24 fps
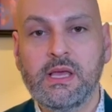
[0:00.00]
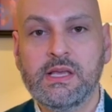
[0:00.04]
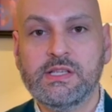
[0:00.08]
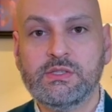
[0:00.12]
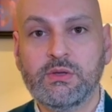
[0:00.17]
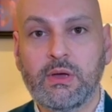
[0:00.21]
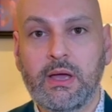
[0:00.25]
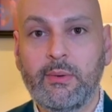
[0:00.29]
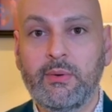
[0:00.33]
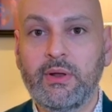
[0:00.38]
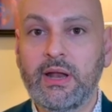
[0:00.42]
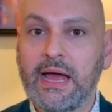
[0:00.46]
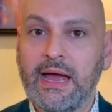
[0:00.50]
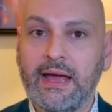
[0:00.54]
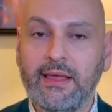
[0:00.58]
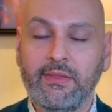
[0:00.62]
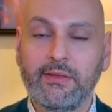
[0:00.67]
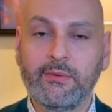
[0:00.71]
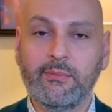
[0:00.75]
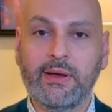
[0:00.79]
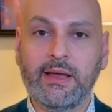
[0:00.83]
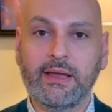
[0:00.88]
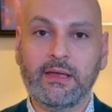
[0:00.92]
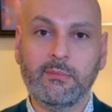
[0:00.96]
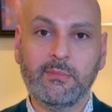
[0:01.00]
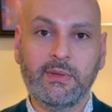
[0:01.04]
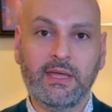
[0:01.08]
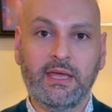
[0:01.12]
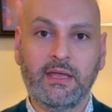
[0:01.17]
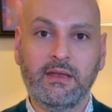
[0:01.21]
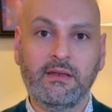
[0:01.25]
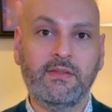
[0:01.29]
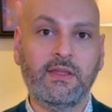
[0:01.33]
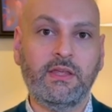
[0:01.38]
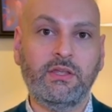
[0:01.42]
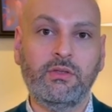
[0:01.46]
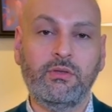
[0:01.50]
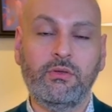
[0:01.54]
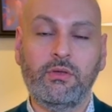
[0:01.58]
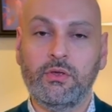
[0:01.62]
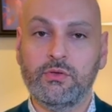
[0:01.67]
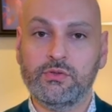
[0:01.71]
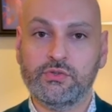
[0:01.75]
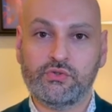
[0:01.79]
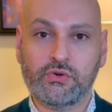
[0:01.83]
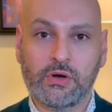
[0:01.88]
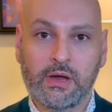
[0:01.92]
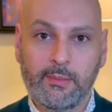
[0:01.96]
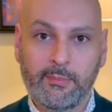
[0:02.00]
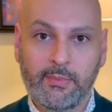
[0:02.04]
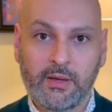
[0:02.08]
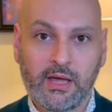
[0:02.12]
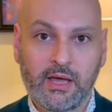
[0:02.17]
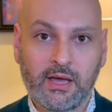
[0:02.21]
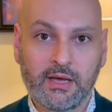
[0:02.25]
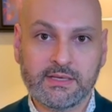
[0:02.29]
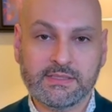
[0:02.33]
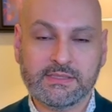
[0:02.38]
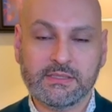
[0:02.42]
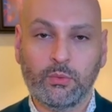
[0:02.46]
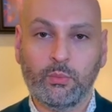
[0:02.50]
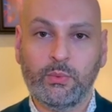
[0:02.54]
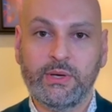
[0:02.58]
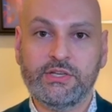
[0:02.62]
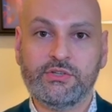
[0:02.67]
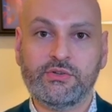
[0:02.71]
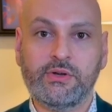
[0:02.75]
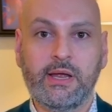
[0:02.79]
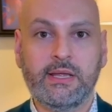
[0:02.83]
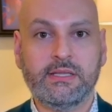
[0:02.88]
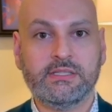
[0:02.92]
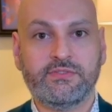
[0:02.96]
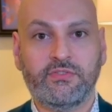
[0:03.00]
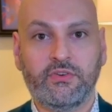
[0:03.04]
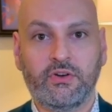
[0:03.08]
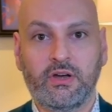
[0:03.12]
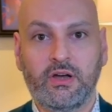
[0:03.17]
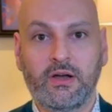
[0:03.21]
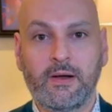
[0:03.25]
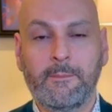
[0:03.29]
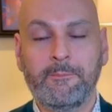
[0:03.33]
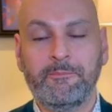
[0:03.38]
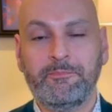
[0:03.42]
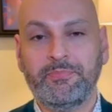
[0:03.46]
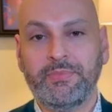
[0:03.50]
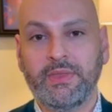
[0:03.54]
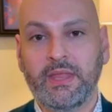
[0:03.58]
So I would highly recommend that you use Dropbox, WeTransfer.